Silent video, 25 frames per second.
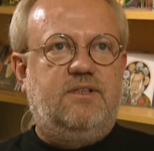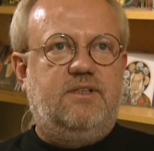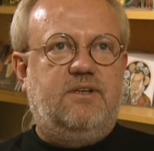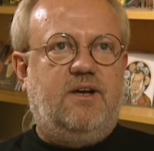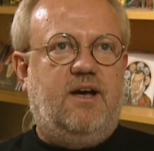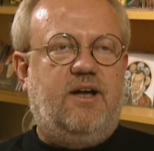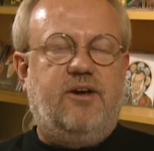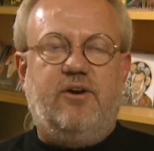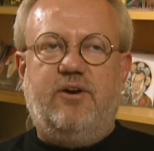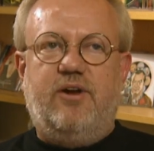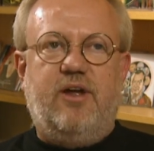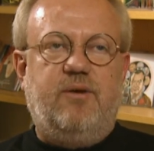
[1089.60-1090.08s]

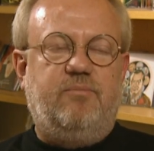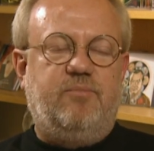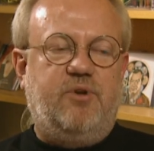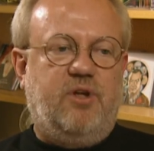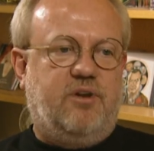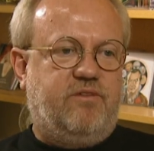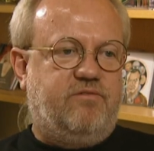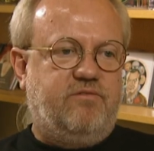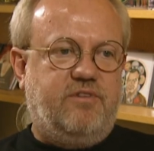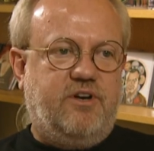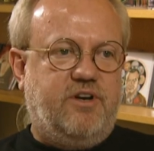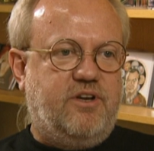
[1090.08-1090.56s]
I don't know, I'm
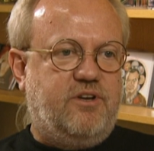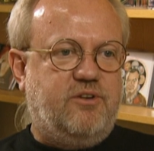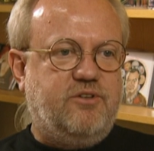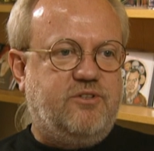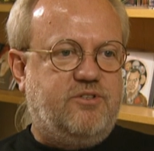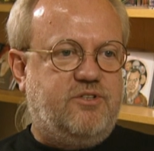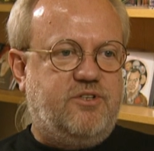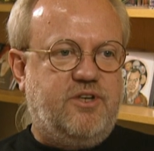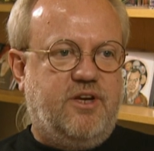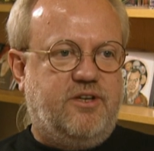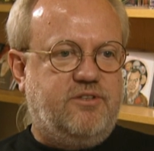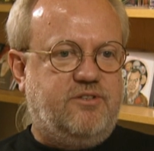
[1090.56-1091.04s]
not a very
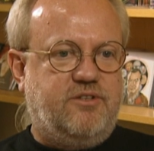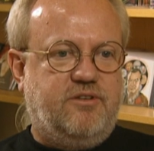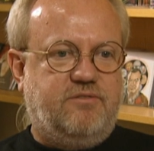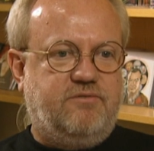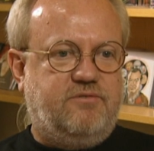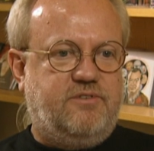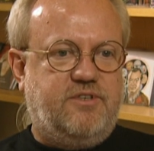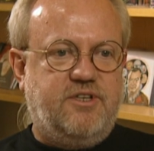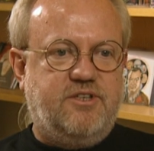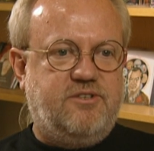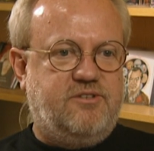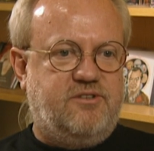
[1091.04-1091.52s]
good judge of
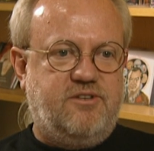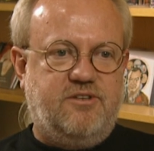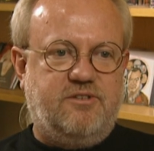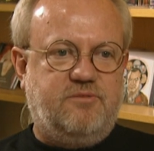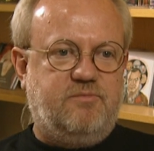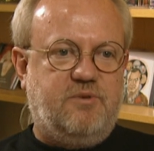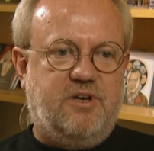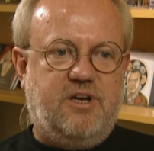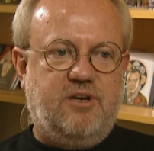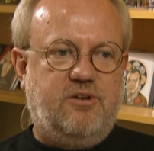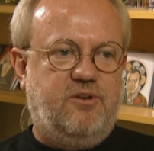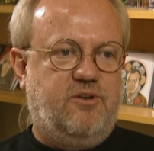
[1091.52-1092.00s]
distance,
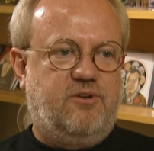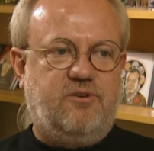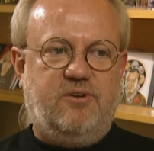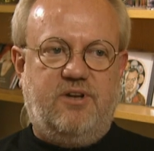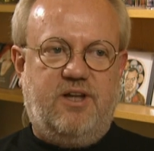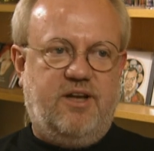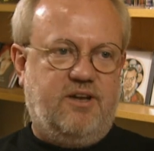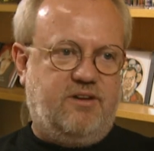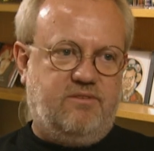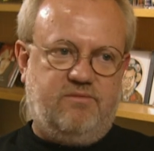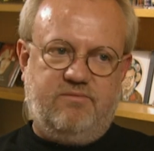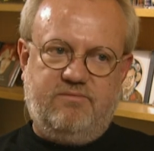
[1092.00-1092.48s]
but it looked
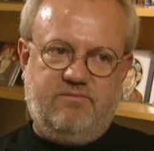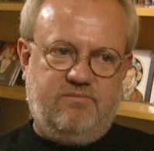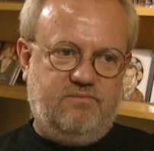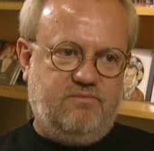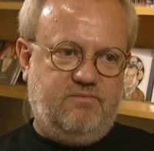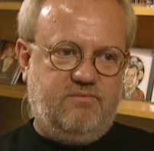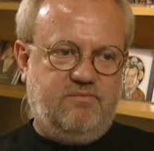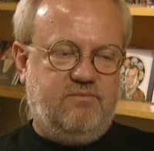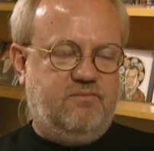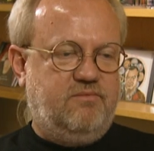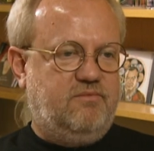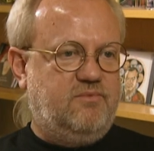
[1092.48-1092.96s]
like
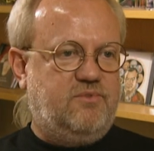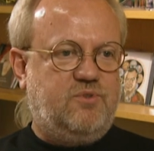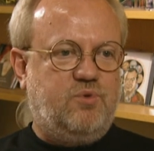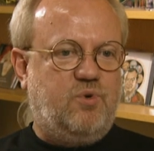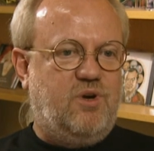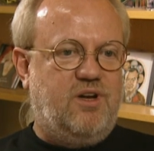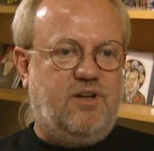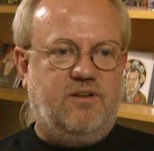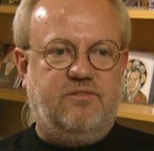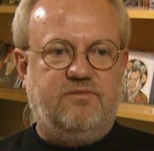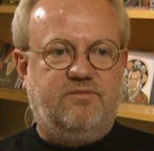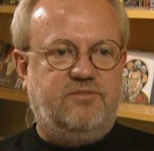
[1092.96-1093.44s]

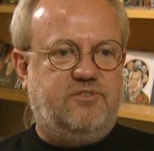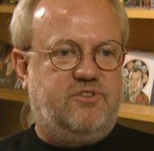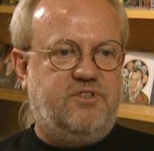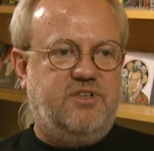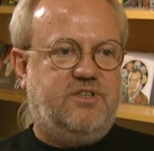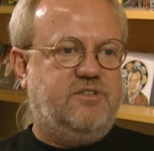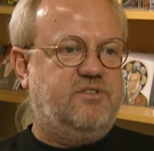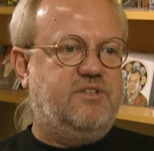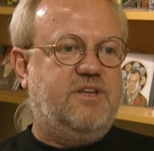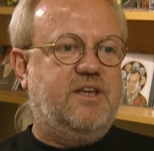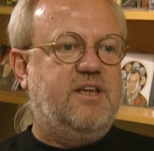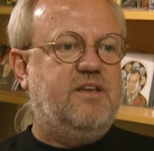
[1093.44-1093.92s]
12,
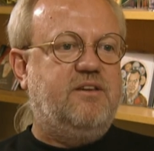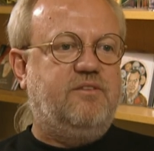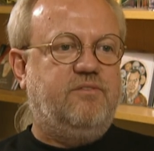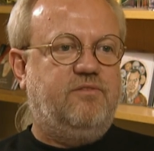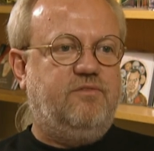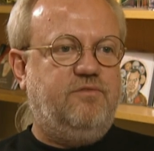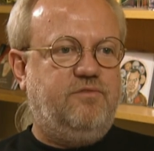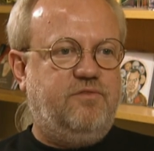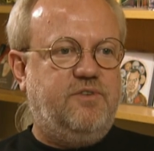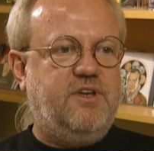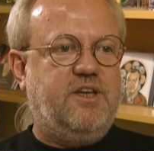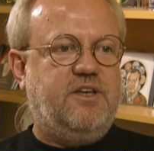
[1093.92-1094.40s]
16
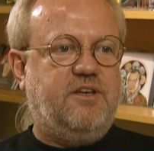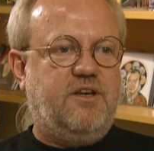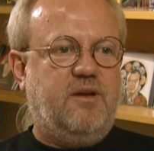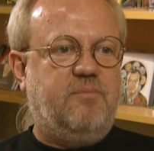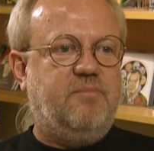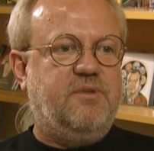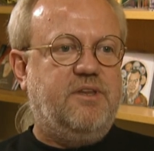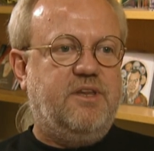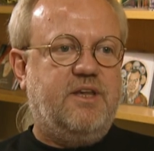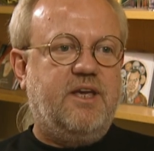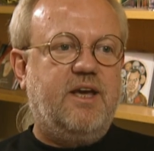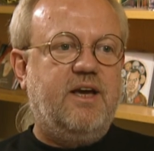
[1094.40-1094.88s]
feet up
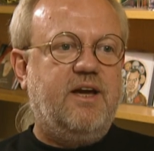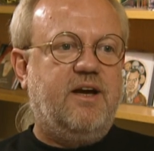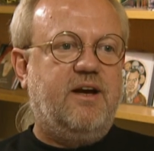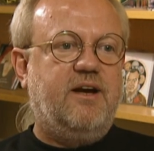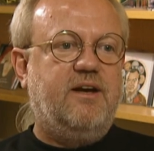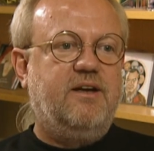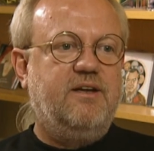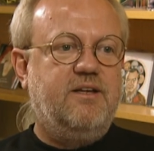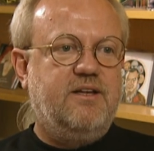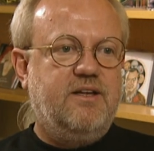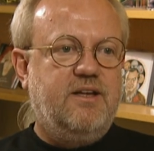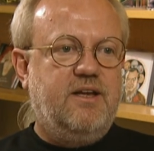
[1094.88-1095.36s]
in the air.
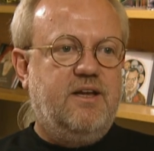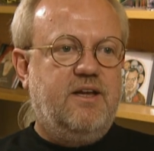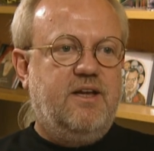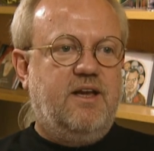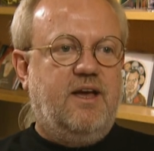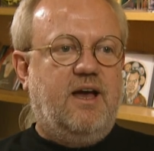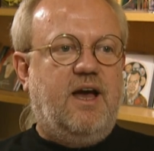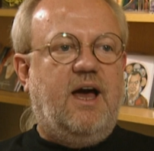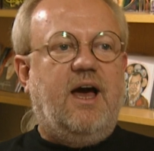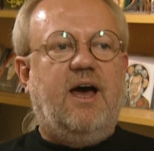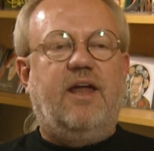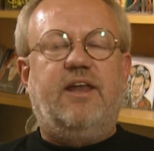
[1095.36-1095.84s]

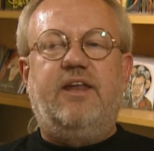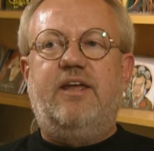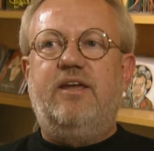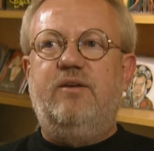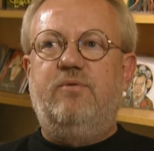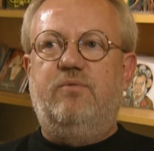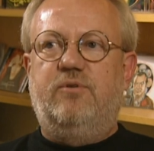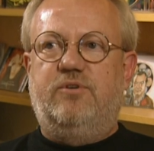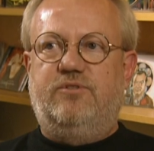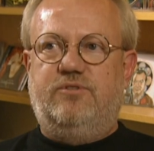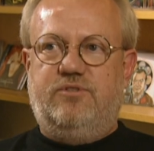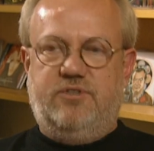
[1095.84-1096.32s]
And he
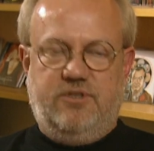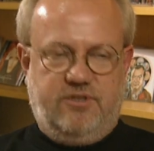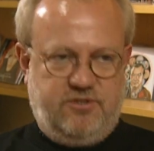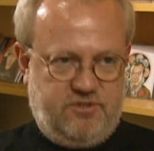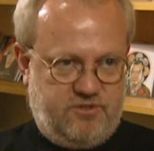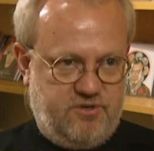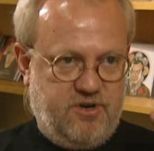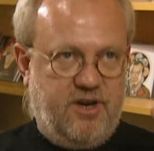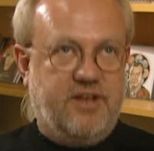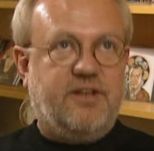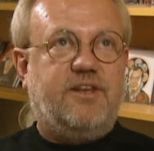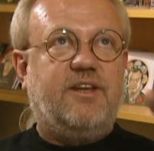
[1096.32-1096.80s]
was just
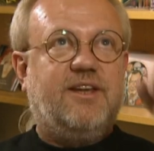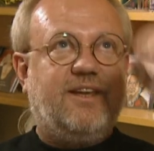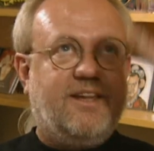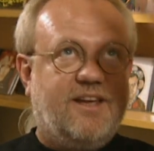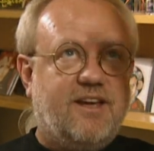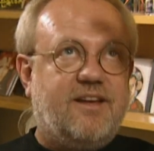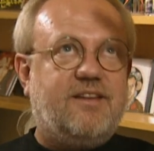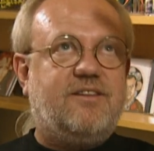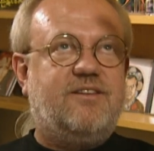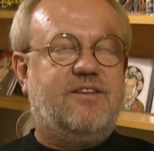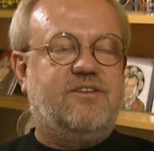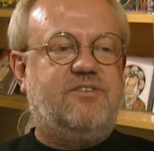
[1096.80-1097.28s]
trying to
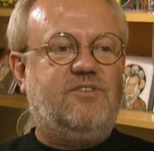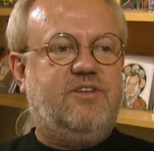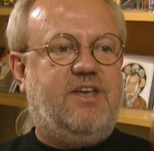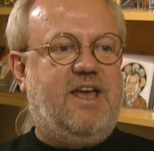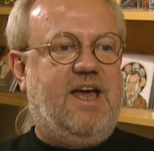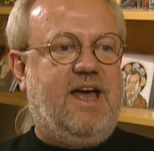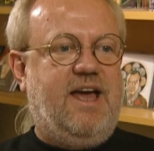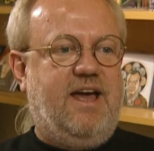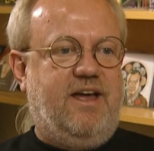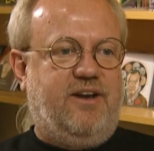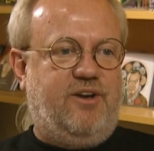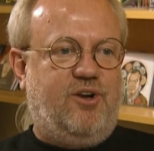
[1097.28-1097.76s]
kick this
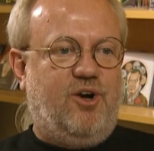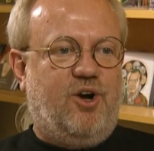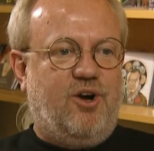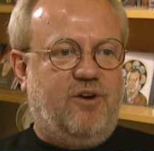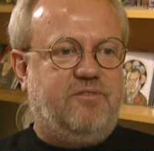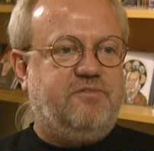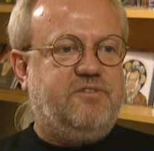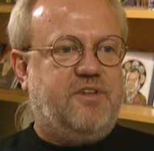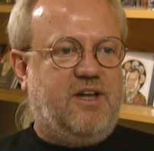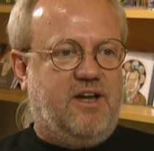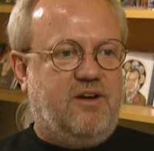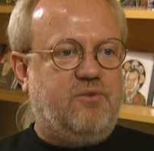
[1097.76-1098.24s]
can
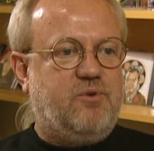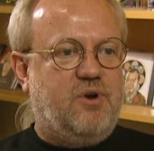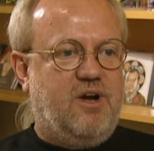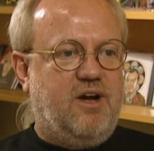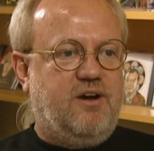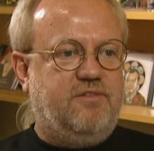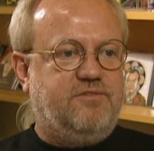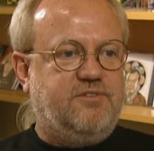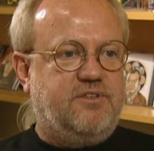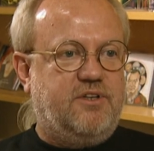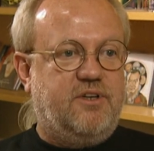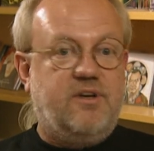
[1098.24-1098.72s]
off that
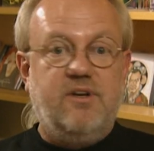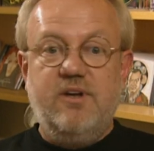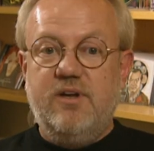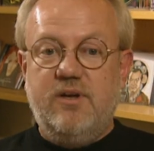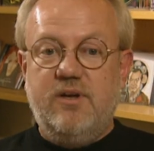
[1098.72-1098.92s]
rafter